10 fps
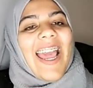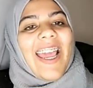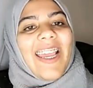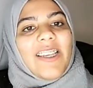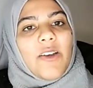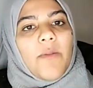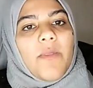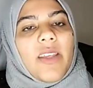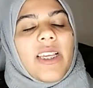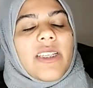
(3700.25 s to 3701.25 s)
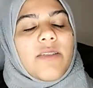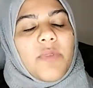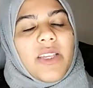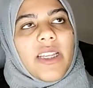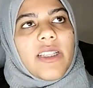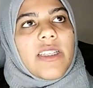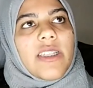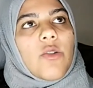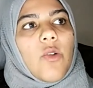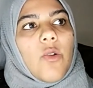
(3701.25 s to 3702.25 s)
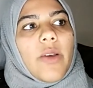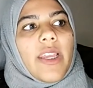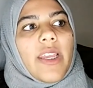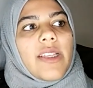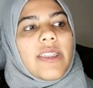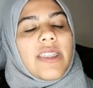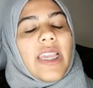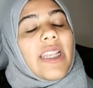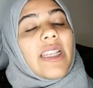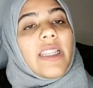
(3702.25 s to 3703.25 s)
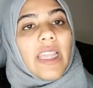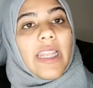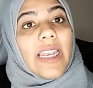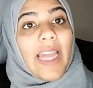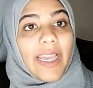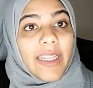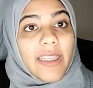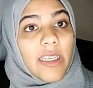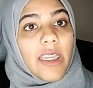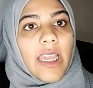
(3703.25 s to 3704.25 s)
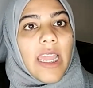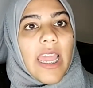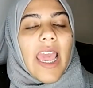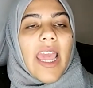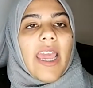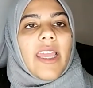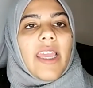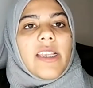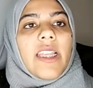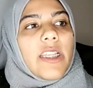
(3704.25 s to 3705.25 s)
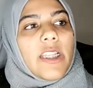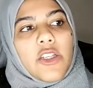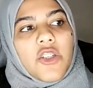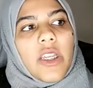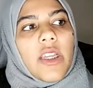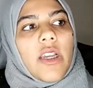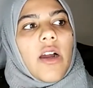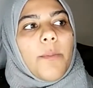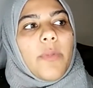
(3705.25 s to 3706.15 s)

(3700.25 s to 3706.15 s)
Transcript: And the experience is always enlightening and enriching,